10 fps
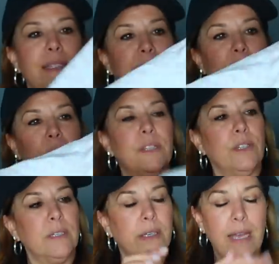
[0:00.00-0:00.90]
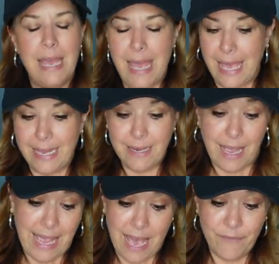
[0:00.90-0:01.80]
tiered look. And
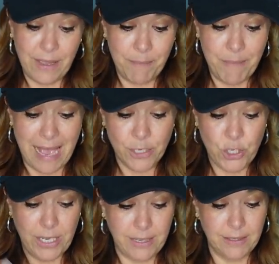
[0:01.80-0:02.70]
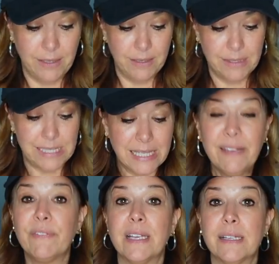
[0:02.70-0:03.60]
I have a matching
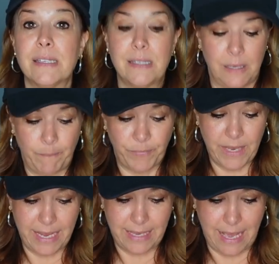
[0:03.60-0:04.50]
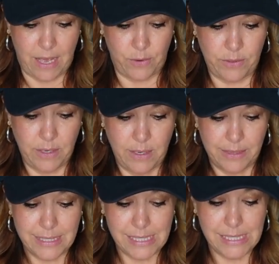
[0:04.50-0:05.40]
sleeveless nightgown.
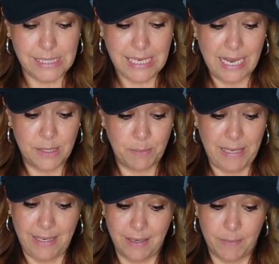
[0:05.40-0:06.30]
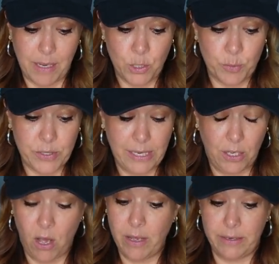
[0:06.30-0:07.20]
This is a size medium, one hundred
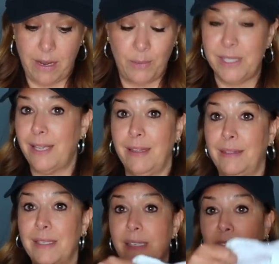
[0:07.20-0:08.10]
percent cotton. I would say that this